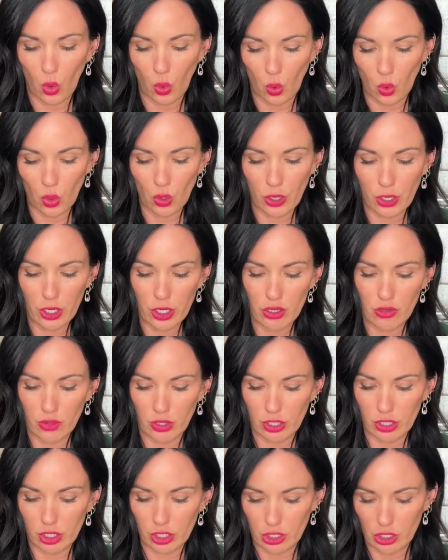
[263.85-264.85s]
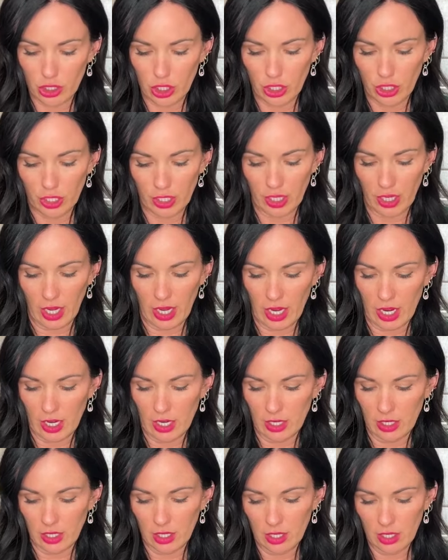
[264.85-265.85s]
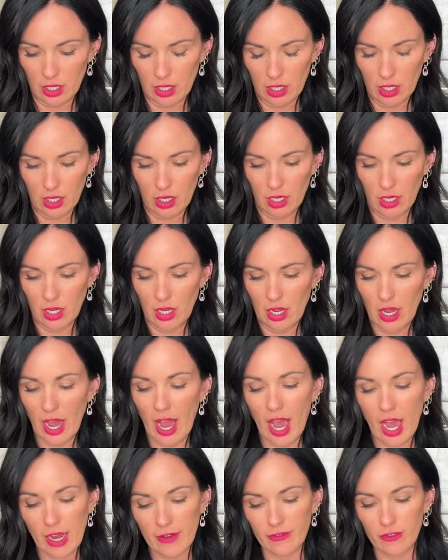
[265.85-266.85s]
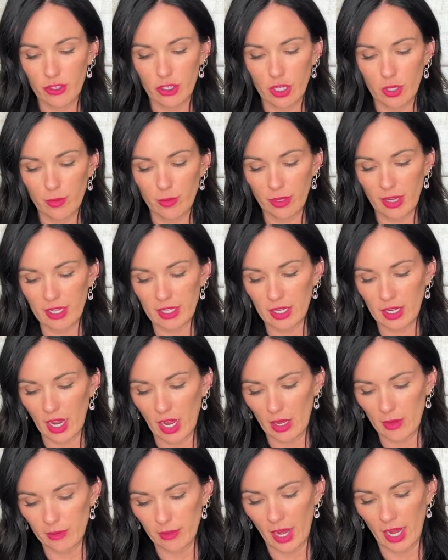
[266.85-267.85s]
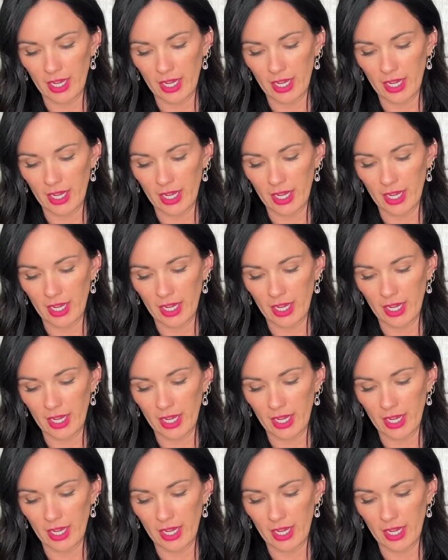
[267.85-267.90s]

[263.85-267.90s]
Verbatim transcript: or you can stir it in after you blend it up.